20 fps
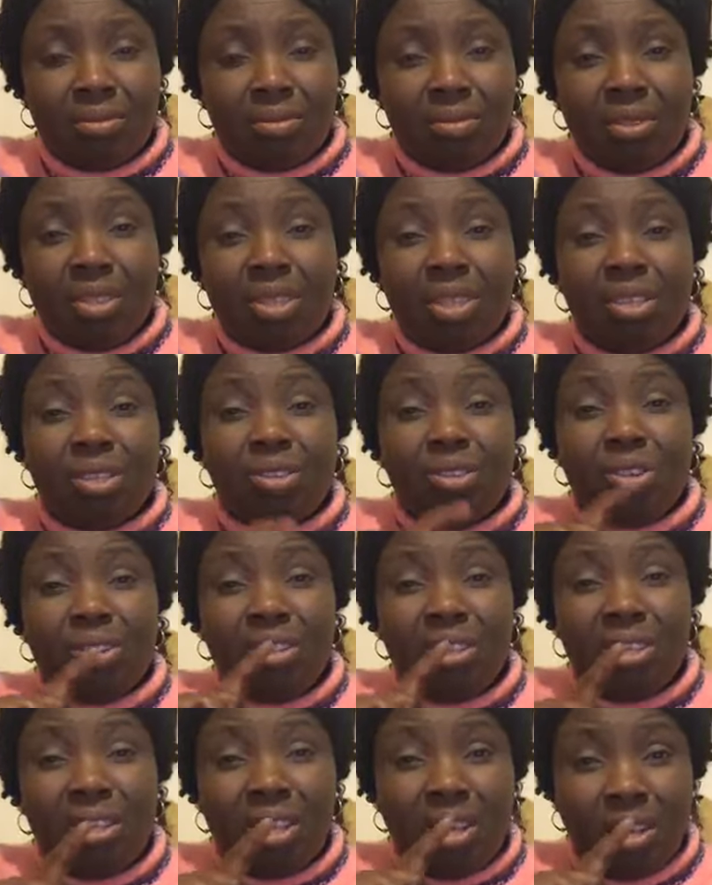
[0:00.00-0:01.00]
This is your
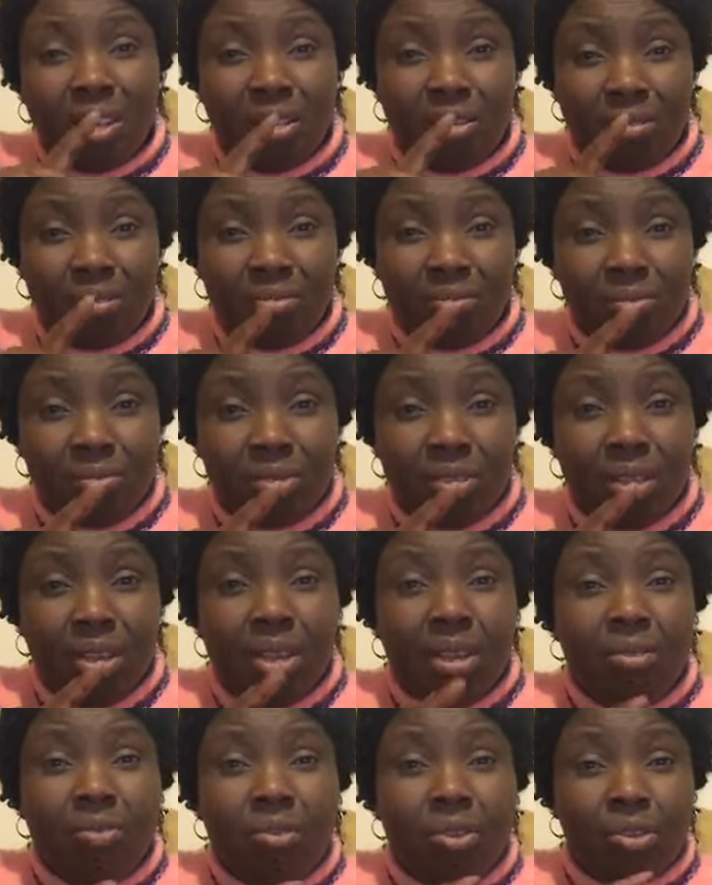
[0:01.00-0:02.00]
year
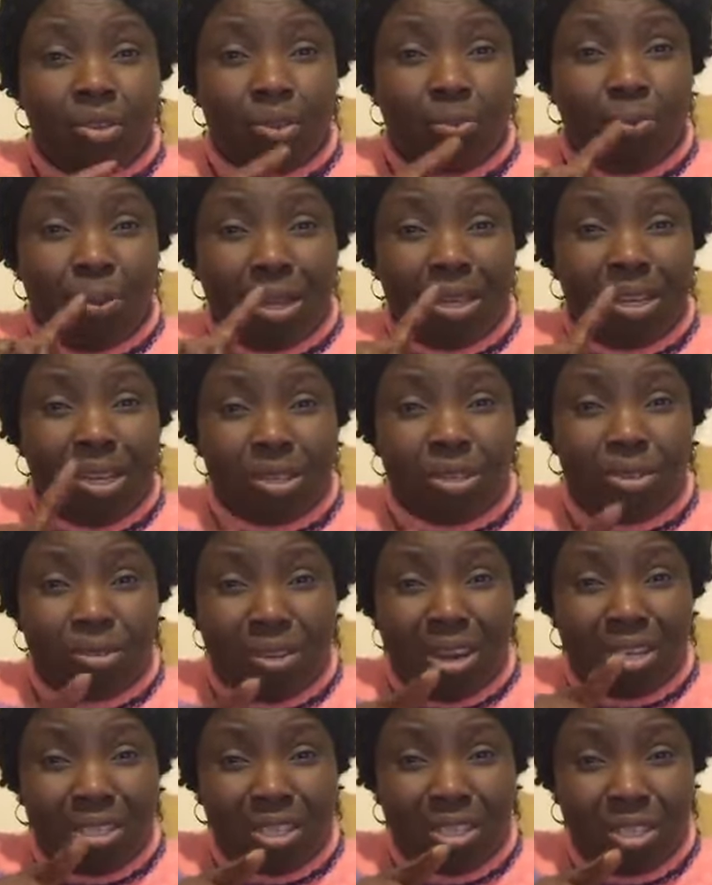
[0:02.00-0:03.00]
for
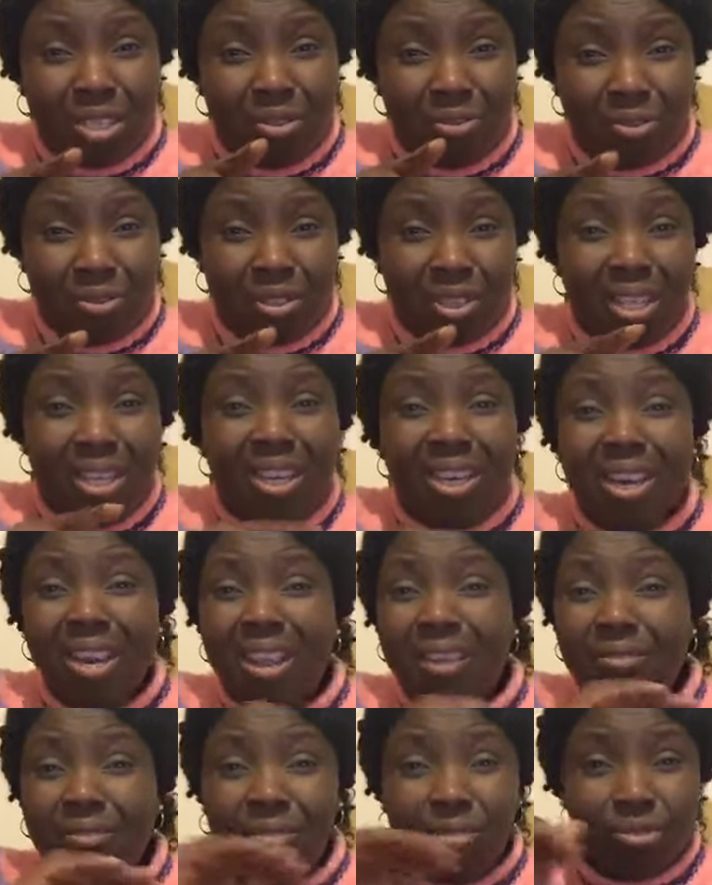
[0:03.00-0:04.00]
supernatural shift in
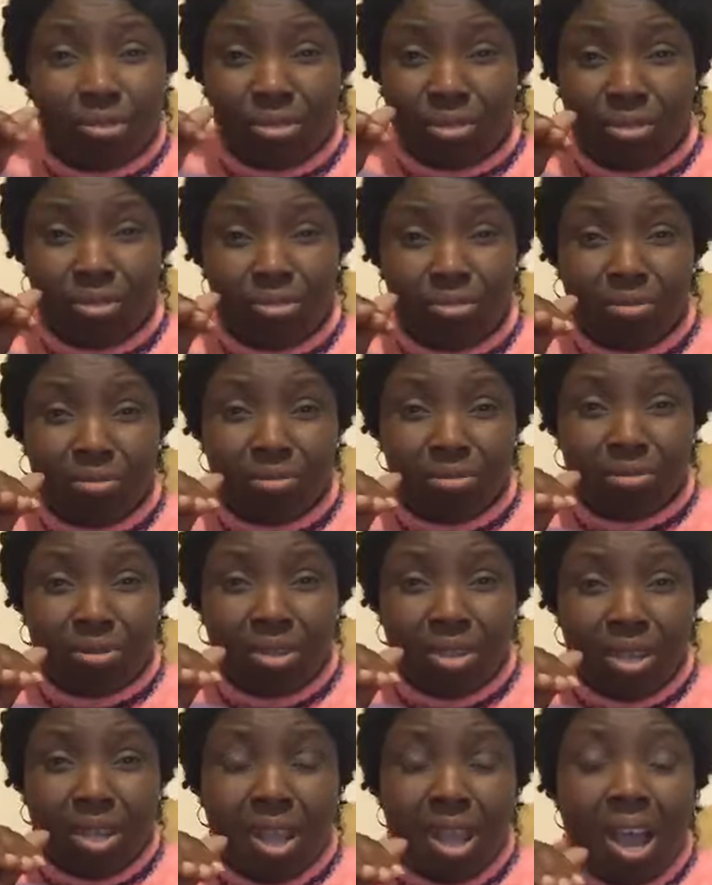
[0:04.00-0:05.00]
levels.
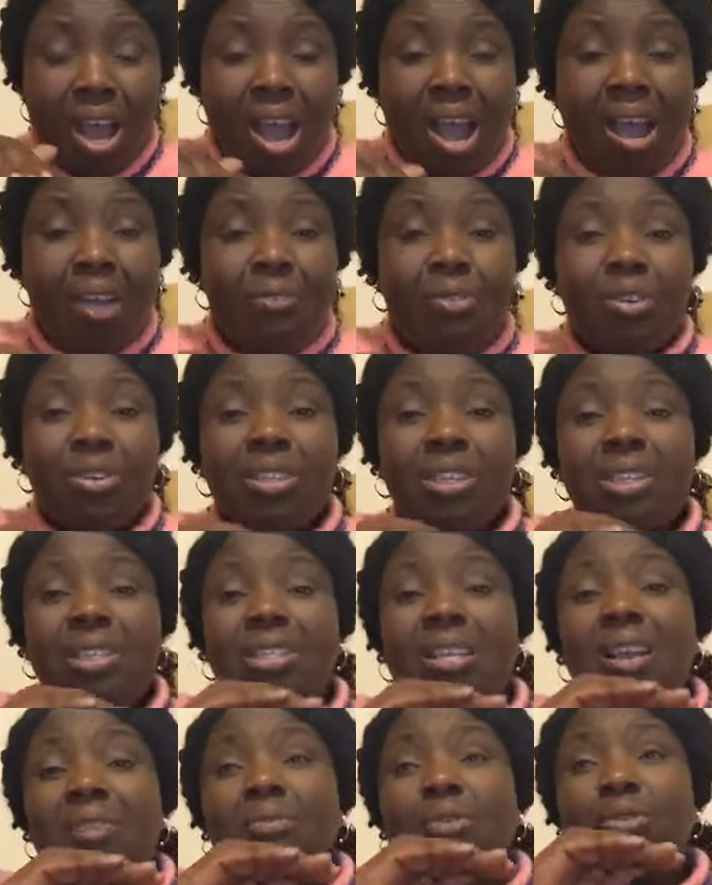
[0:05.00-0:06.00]
And for
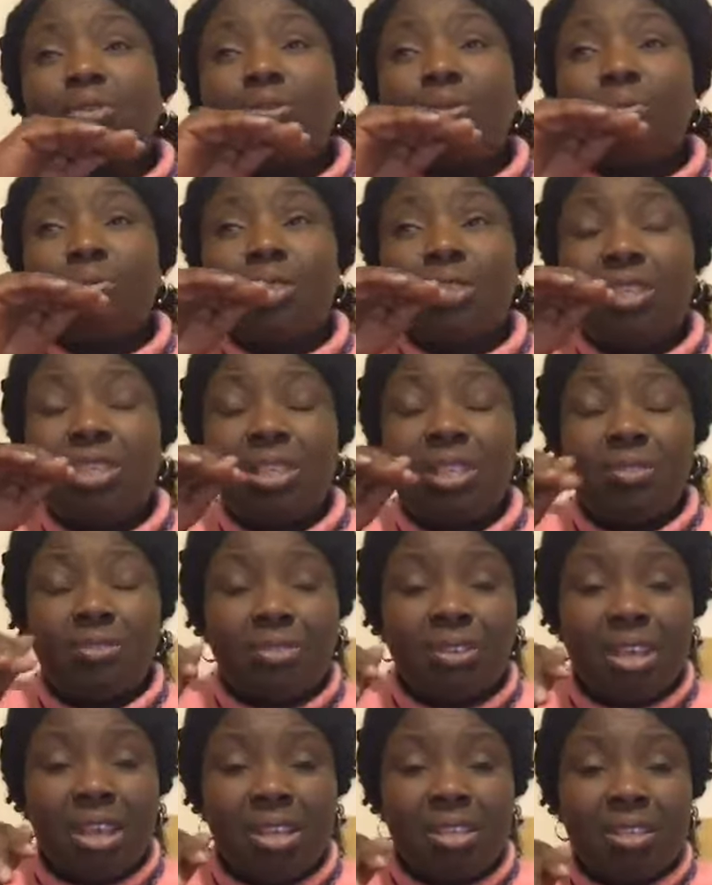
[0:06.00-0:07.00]
this level to be
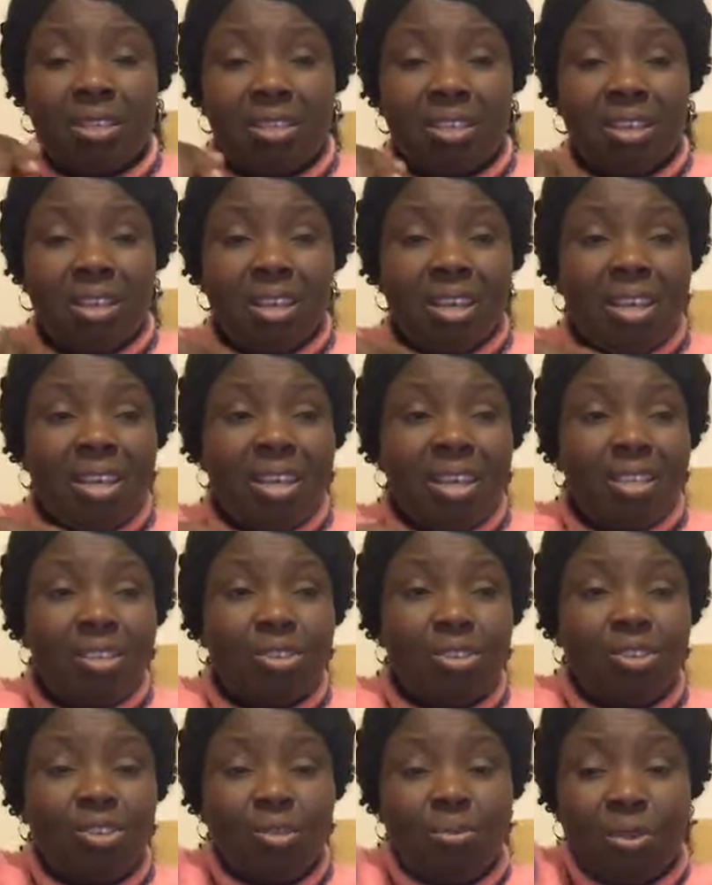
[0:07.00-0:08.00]
shifted, it's
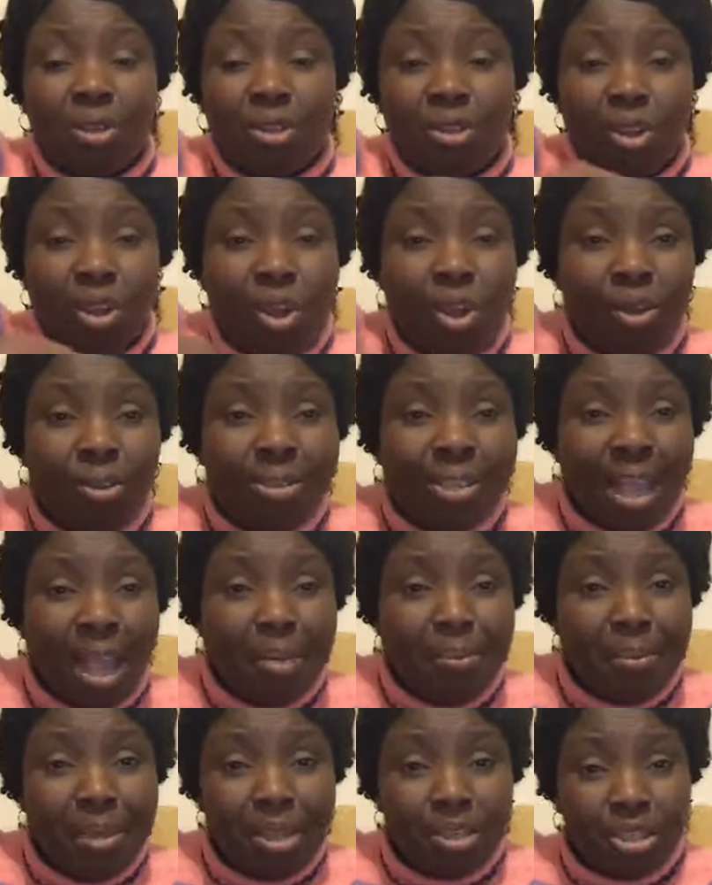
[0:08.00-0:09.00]
going to be in all
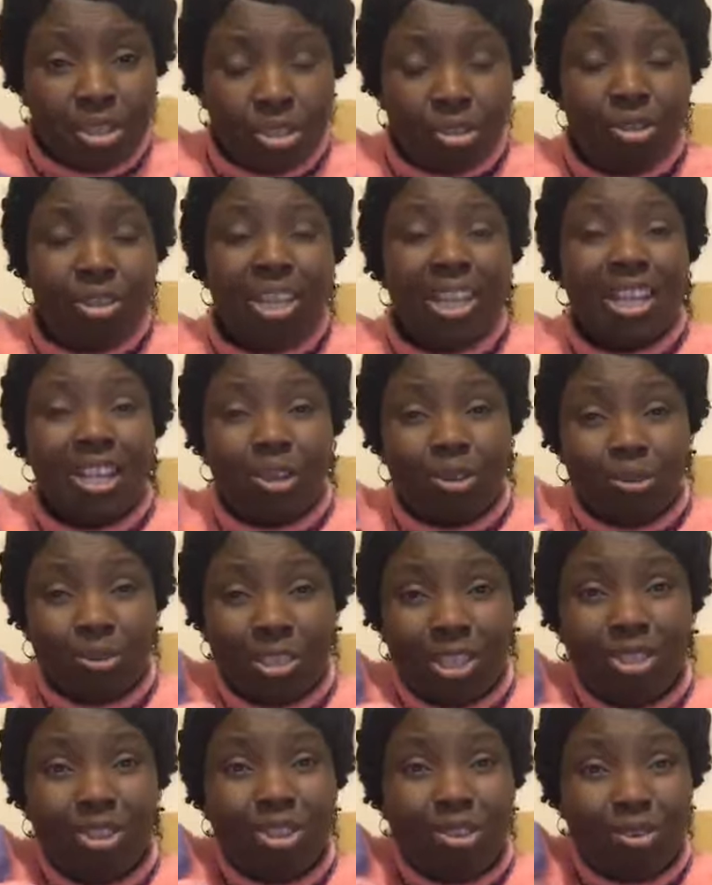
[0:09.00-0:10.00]
dimensions,
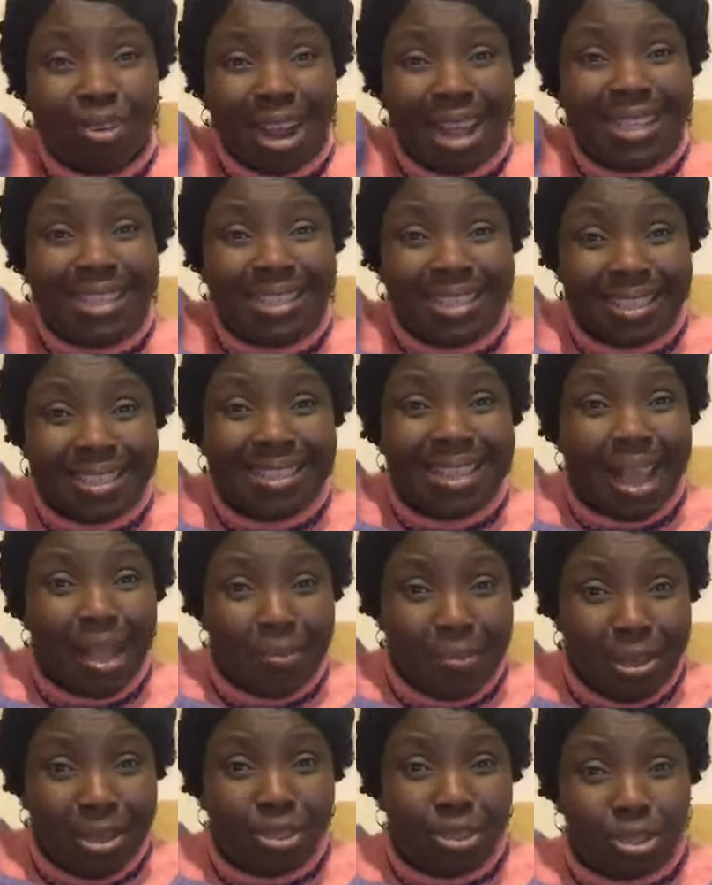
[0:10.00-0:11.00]
including your writing
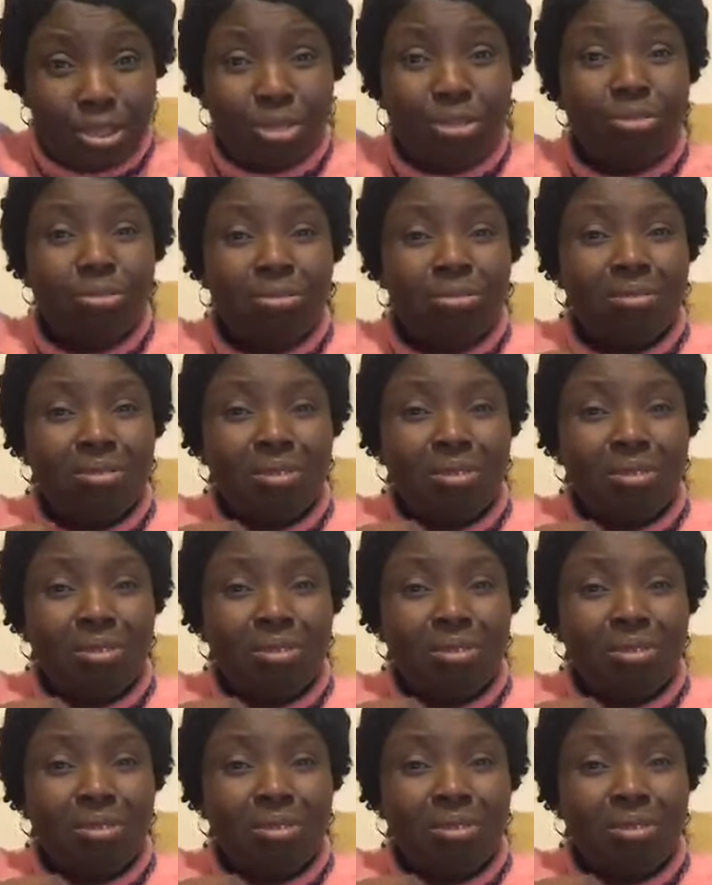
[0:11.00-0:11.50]
dimension.